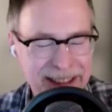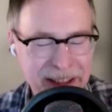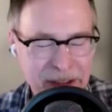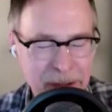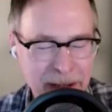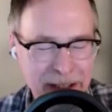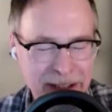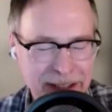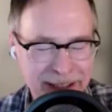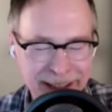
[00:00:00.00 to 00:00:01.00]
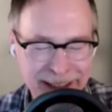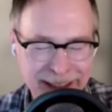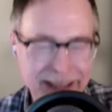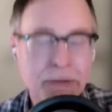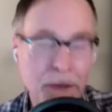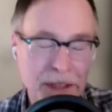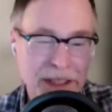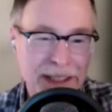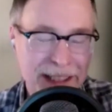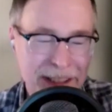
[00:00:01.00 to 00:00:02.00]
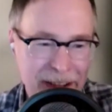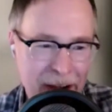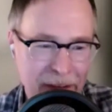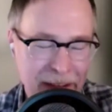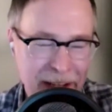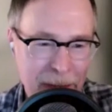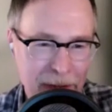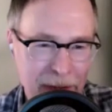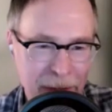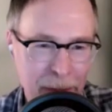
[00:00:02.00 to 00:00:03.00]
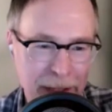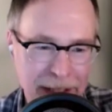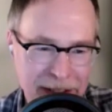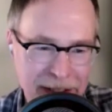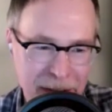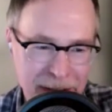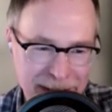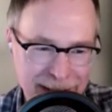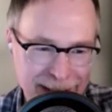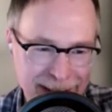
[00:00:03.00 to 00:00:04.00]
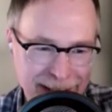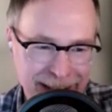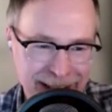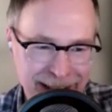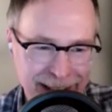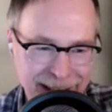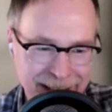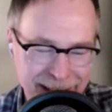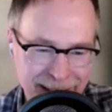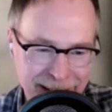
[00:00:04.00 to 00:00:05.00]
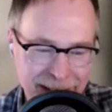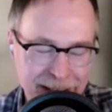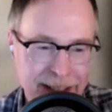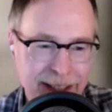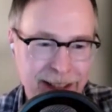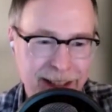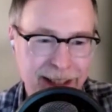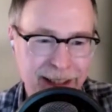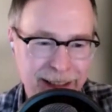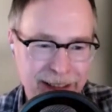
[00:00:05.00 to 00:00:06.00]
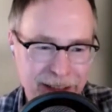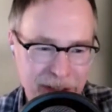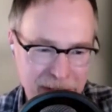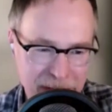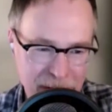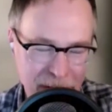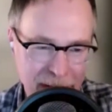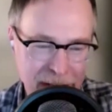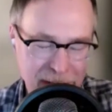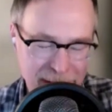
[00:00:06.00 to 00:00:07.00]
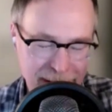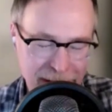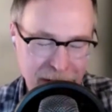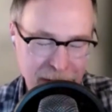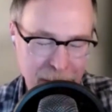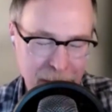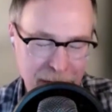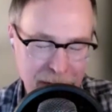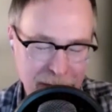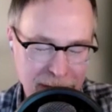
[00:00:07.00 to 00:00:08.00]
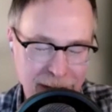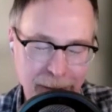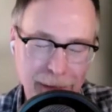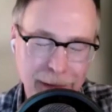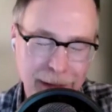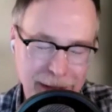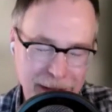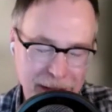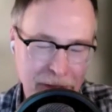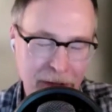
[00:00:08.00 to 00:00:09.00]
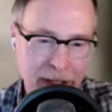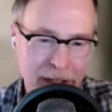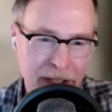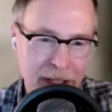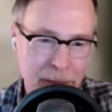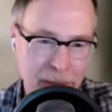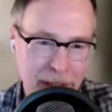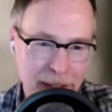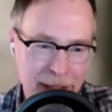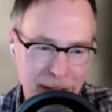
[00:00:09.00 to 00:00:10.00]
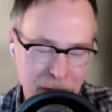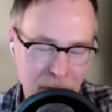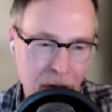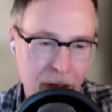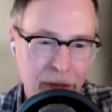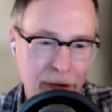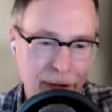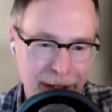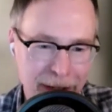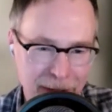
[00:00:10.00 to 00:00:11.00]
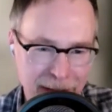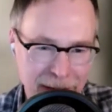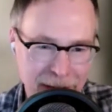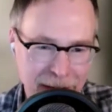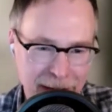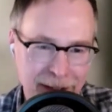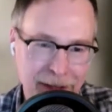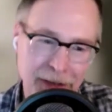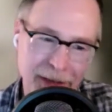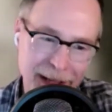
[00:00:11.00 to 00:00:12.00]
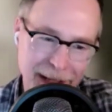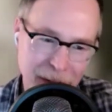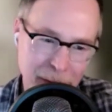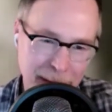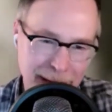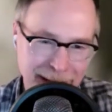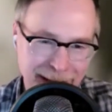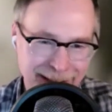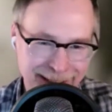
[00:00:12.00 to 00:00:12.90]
thank you so much. And uh, we'll just clear everything up with everybody. So it's D, Neil Elliott, and the D is to differ is the initial for my first name and to differentiate me as an author and on the internet. Other than okay, that, so I go by Neil. We're just